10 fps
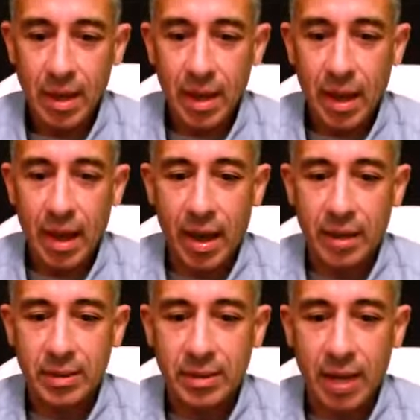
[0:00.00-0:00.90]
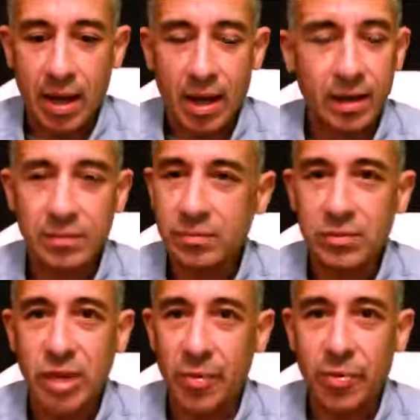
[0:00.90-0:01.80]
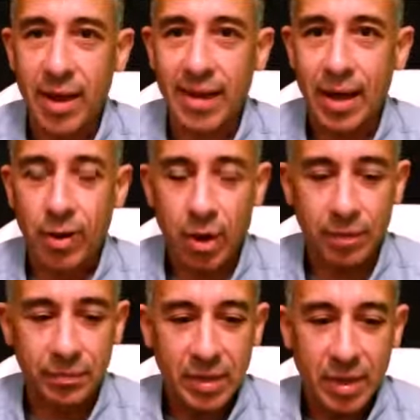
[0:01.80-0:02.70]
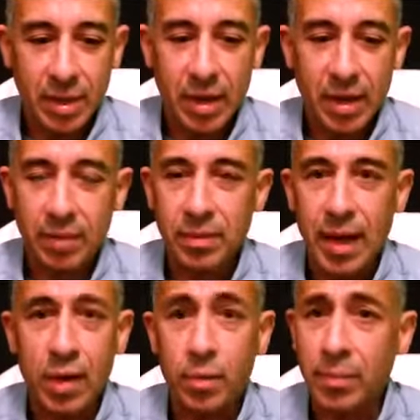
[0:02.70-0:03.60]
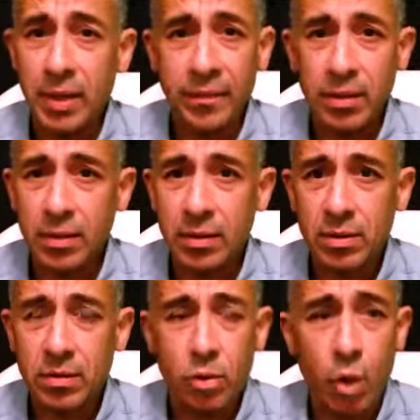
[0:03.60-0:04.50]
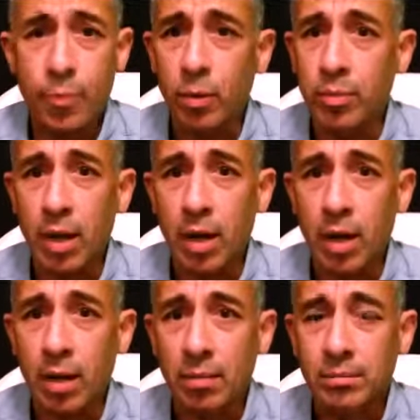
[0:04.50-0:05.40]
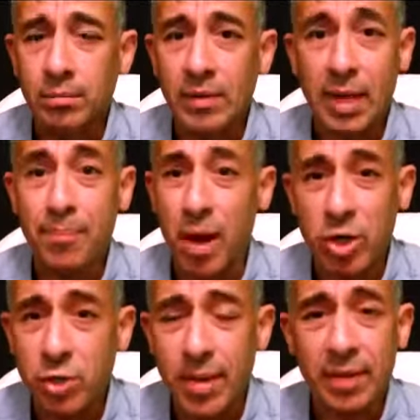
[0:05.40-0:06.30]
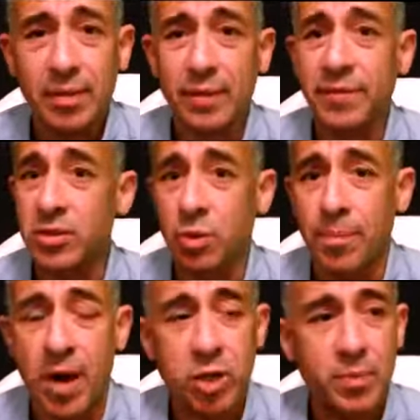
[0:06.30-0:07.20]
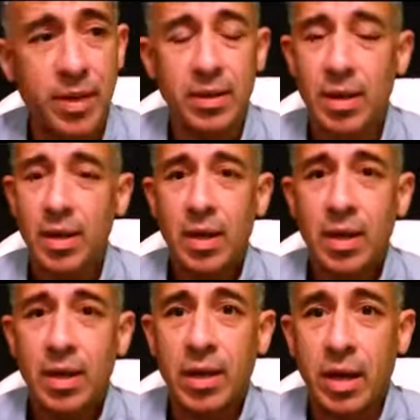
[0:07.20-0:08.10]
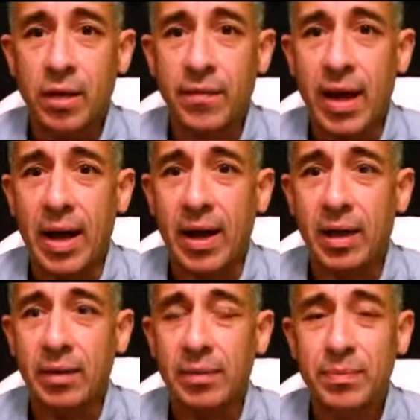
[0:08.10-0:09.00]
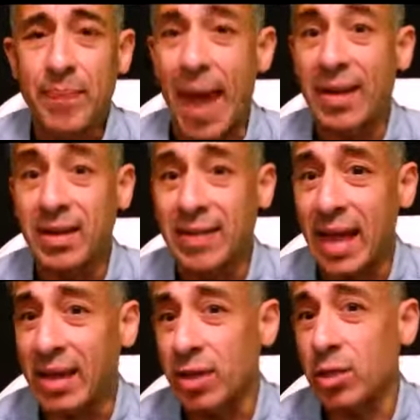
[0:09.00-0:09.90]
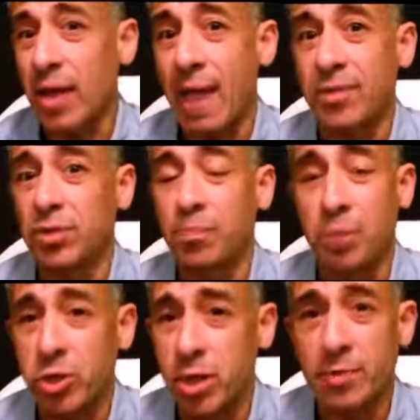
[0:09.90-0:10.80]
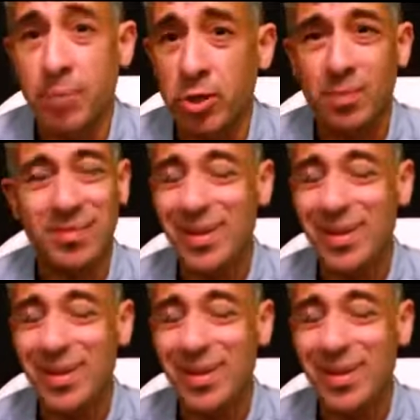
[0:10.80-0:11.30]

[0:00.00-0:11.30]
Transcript: And uh, don't threaten at all. And I don't believe in corporal, uh, um, like punishment, physical punishment. You know, if, uh, uh, back in the day, they used to have us do push ups, push ups.